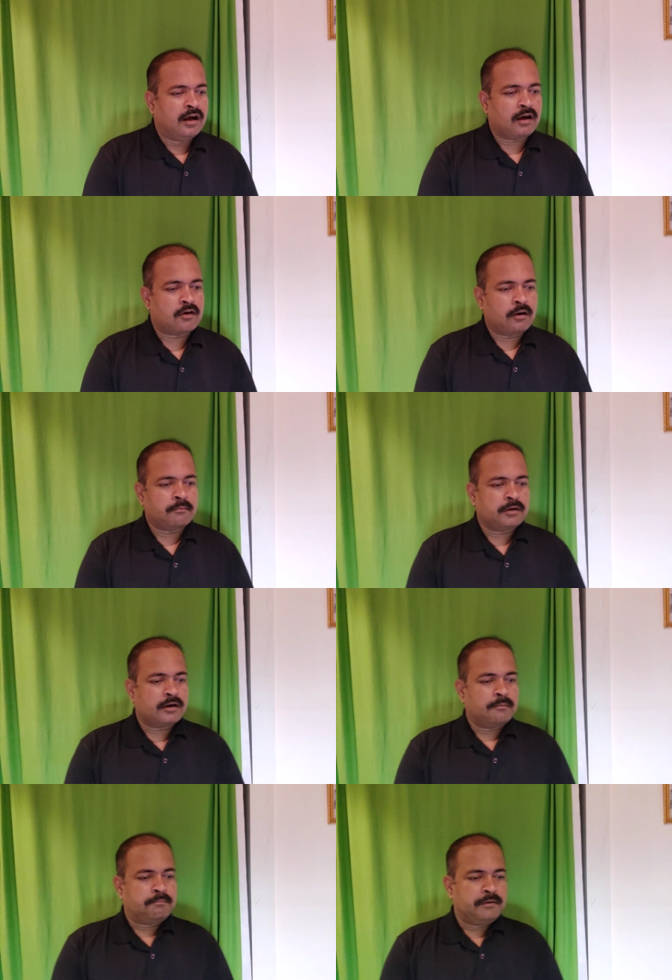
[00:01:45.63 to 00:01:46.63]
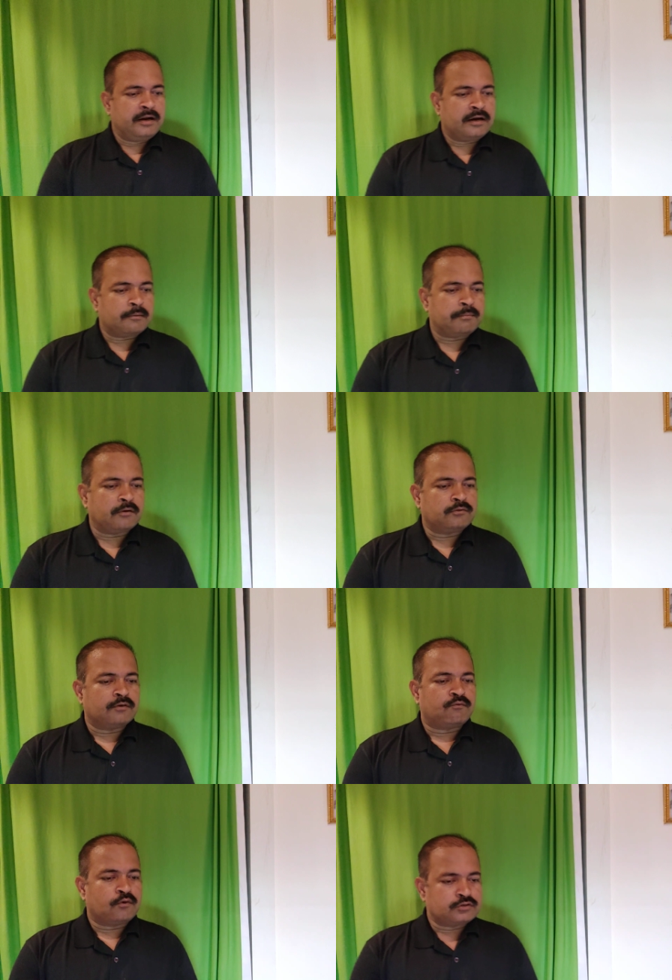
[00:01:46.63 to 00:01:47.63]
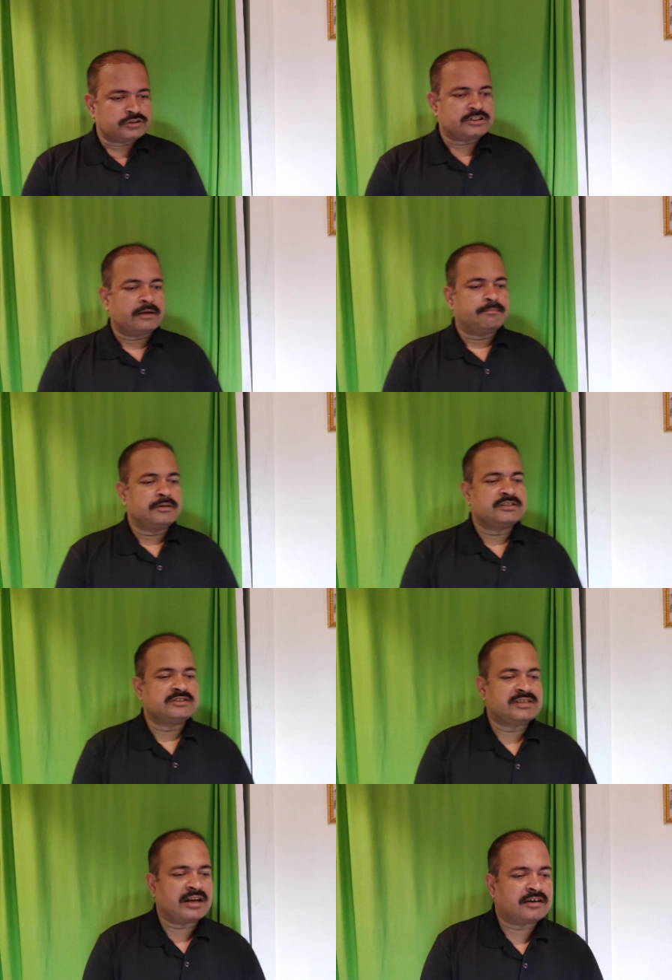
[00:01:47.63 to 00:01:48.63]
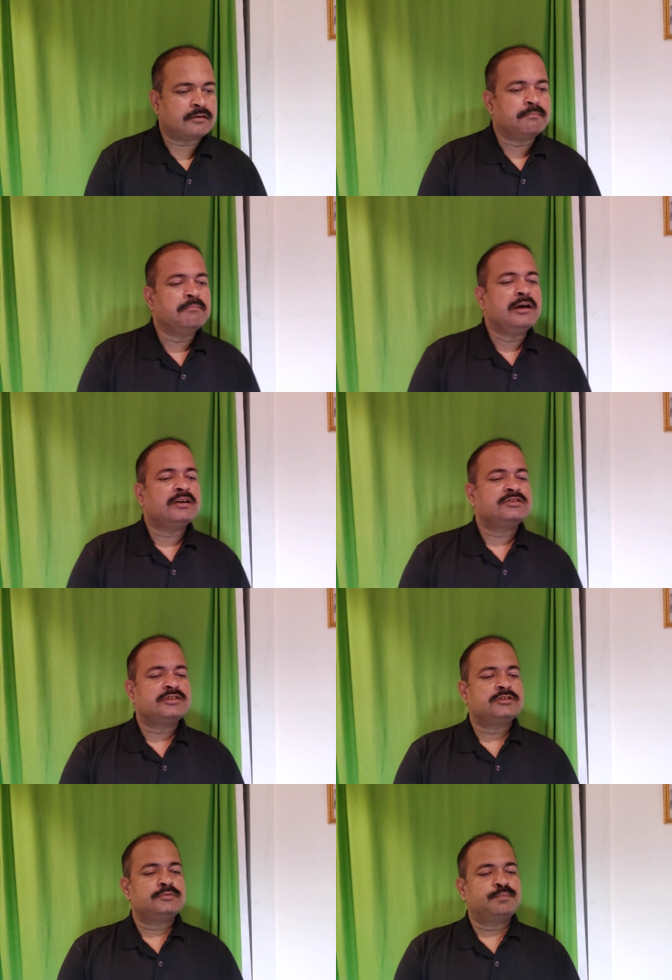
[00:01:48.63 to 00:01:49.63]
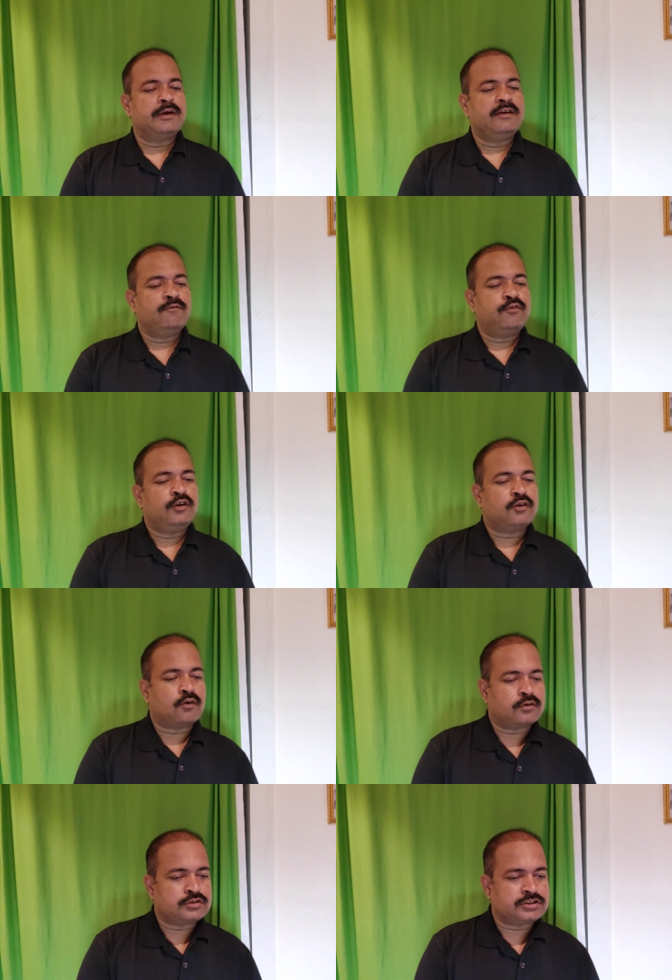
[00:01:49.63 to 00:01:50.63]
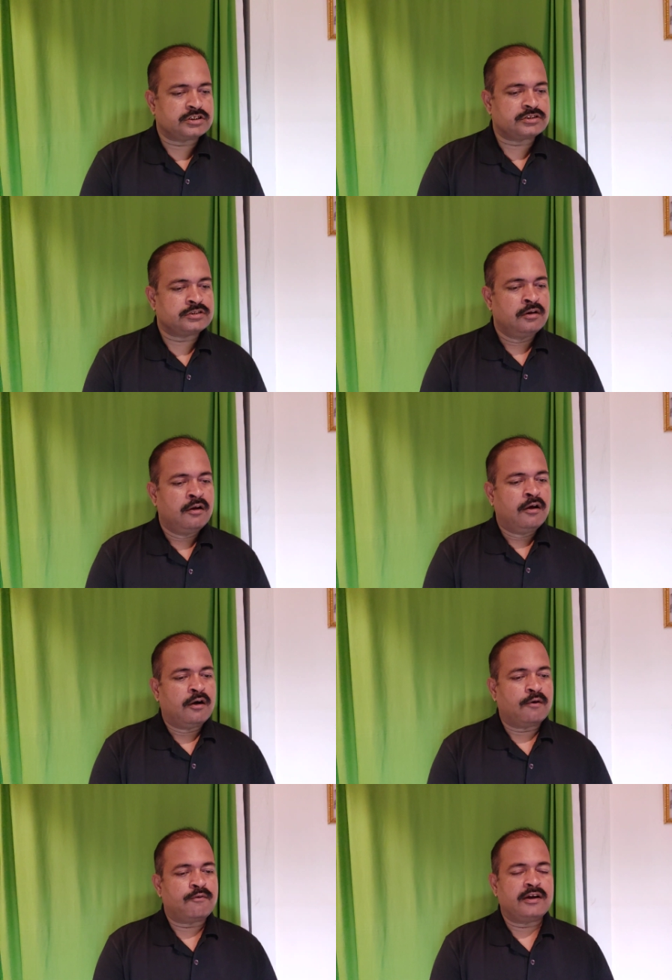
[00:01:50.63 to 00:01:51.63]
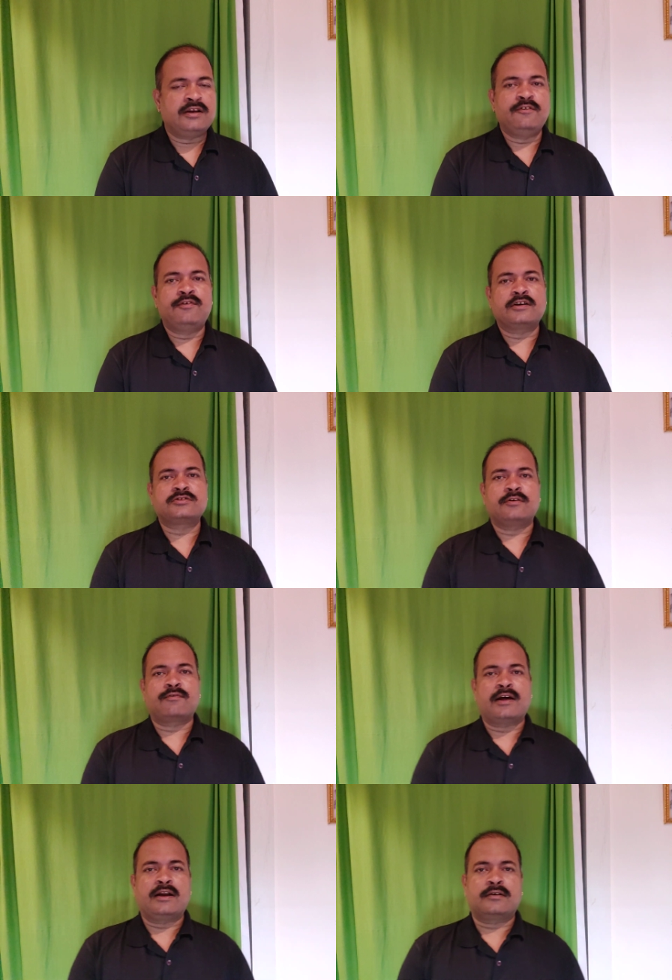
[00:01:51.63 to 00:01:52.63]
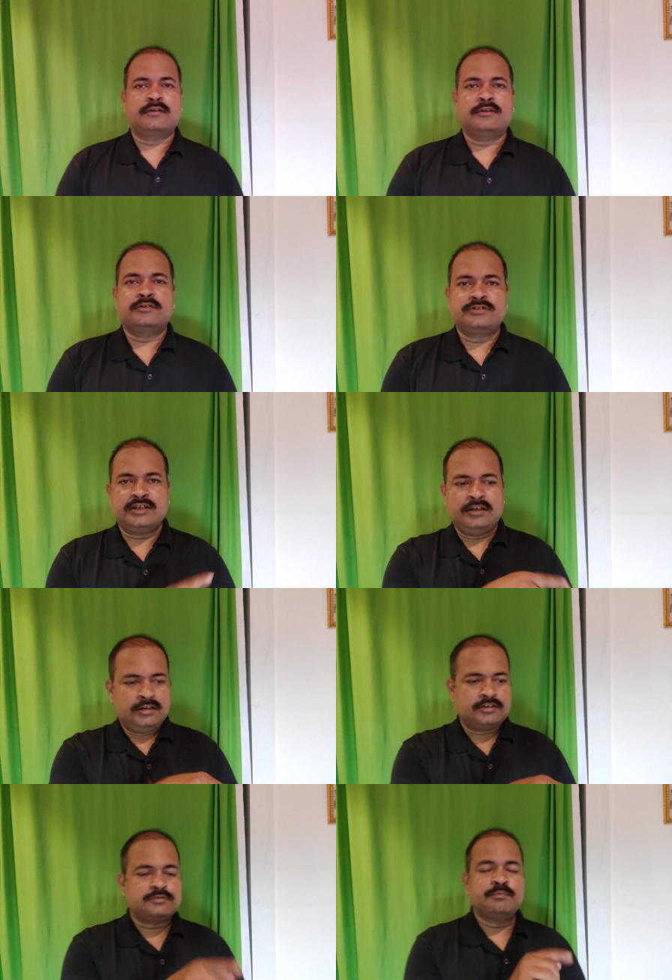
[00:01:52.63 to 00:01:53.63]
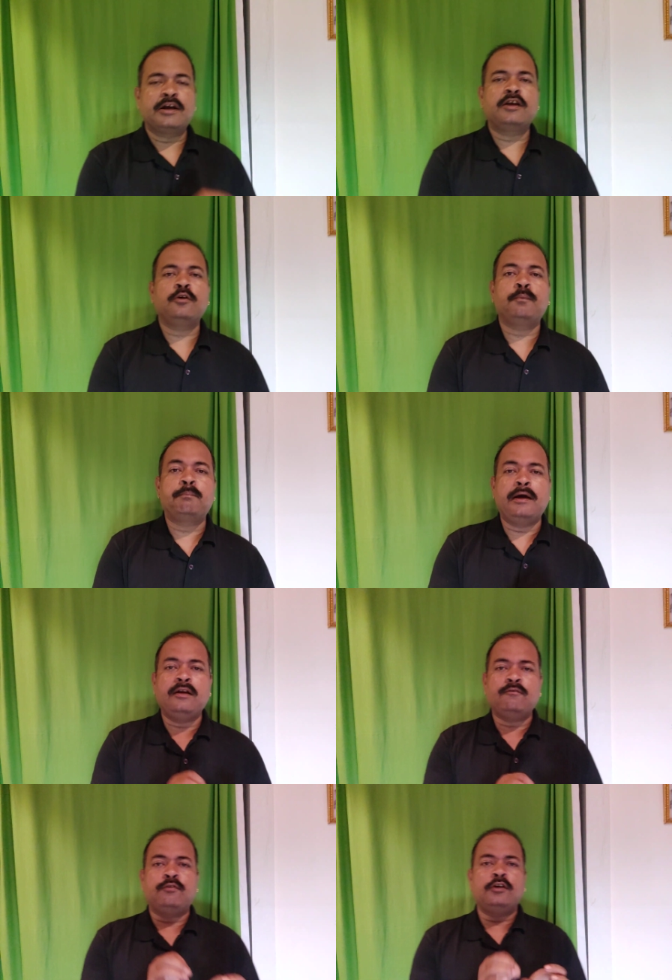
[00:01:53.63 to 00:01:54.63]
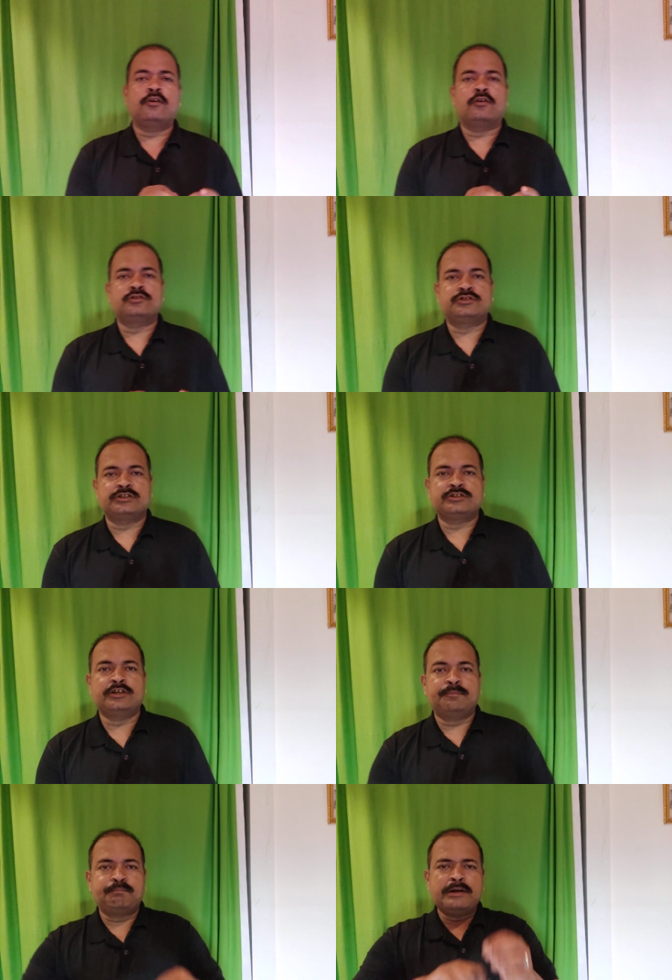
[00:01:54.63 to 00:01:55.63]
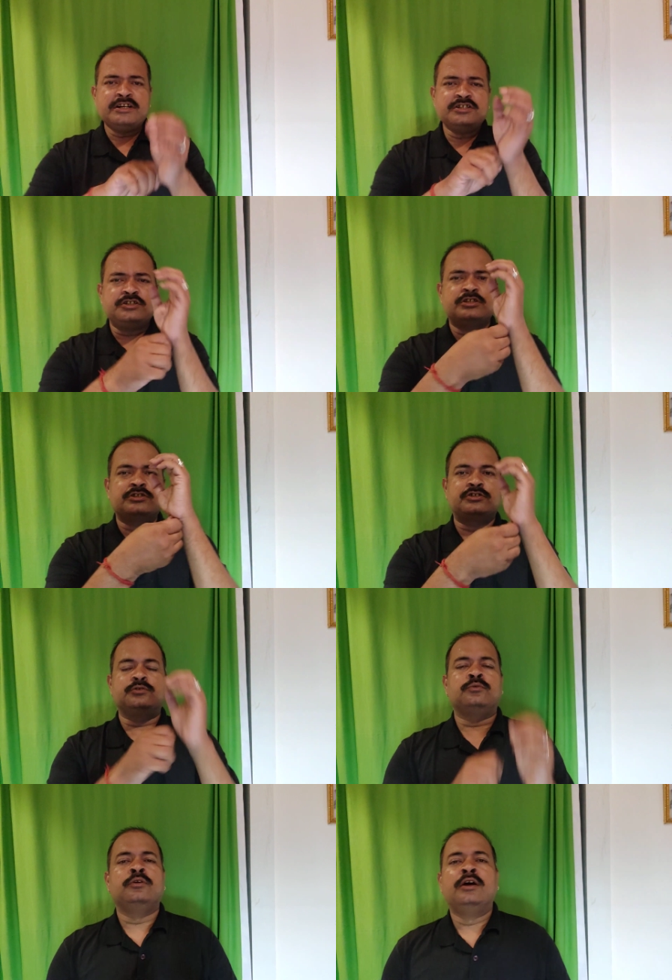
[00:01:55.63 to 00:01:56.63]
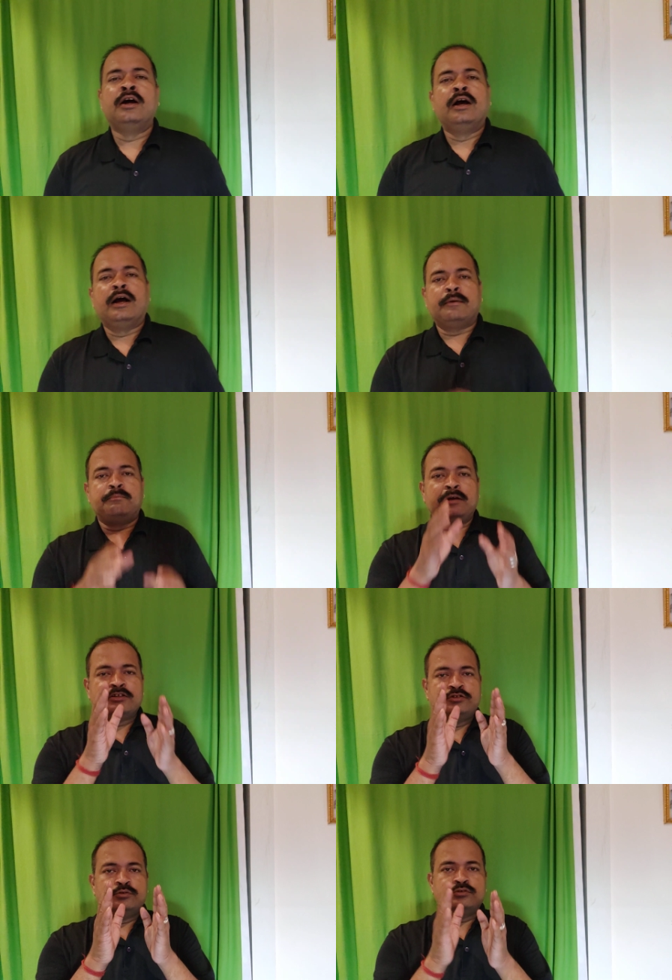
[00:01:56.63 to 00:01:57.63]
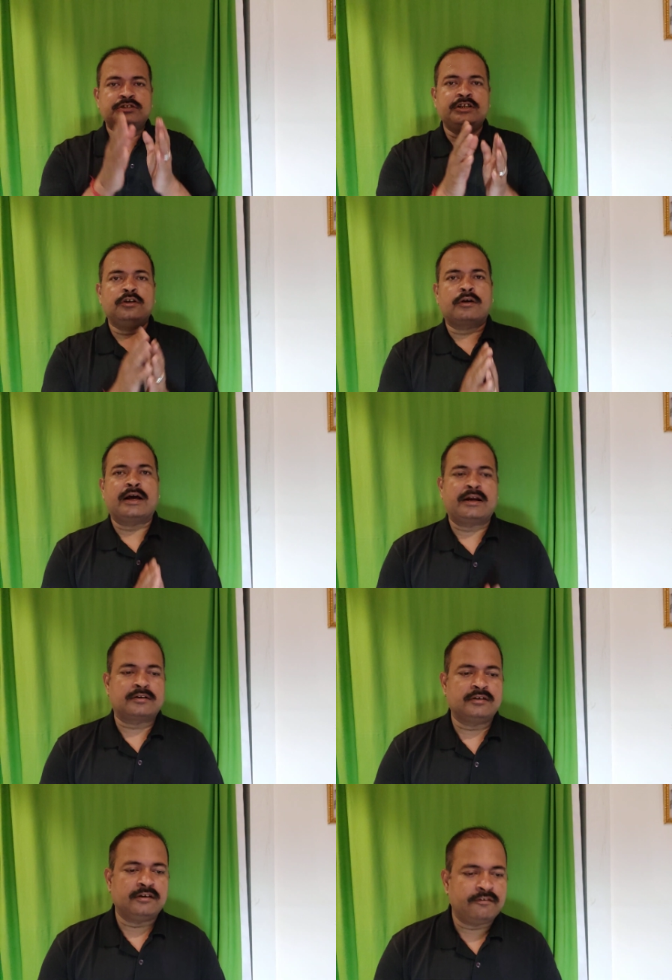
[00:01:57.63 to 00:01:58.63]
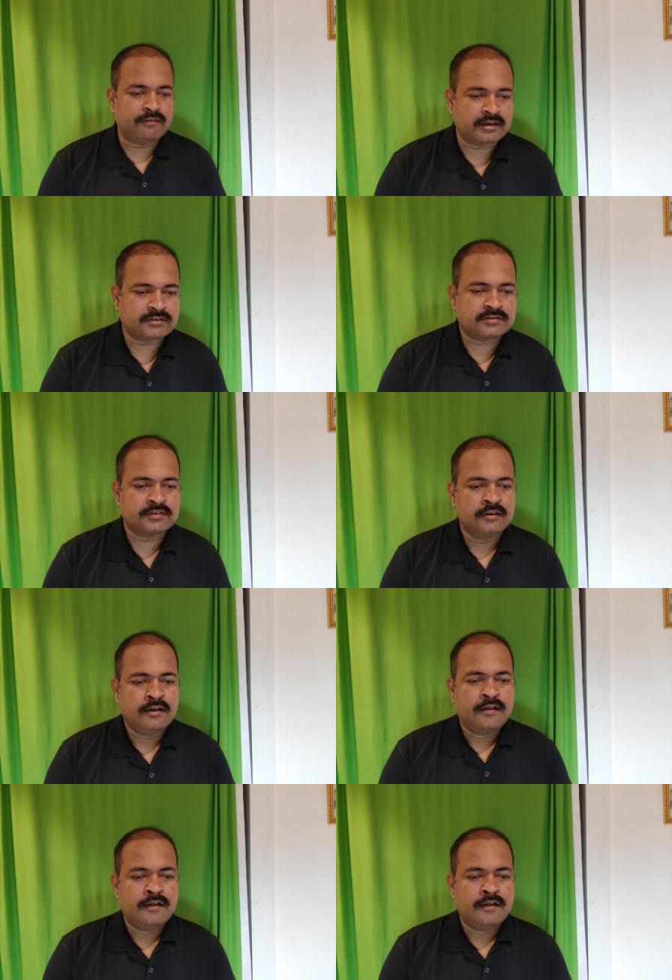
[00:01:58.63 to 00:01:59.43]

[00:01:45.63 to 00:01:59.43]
A common complaint about the fourth step is that it makes us painfully conscious of our defects of character. See, it's making you painfully conscious. It pinches you and makes you see your character defects.